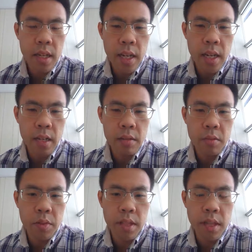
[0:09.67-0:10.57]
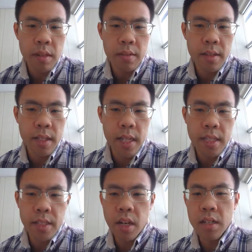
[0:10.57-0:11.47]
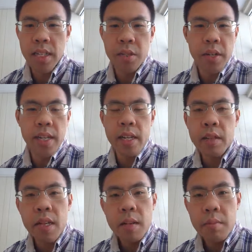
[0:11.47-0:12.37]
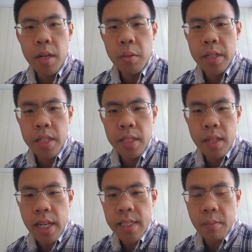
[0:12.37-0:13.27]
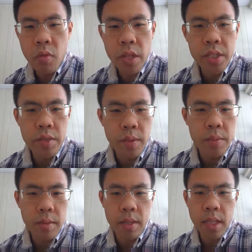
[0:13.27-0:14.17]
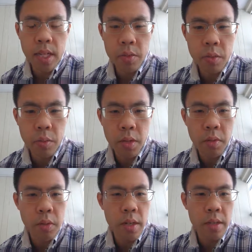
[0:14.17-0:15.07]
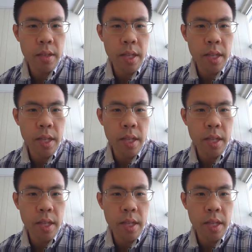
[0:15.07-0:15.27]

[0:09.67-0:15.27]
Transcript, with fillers: And we thought, yeah, it's the holidays right now, but we just still had some questions from some of the clients we work with.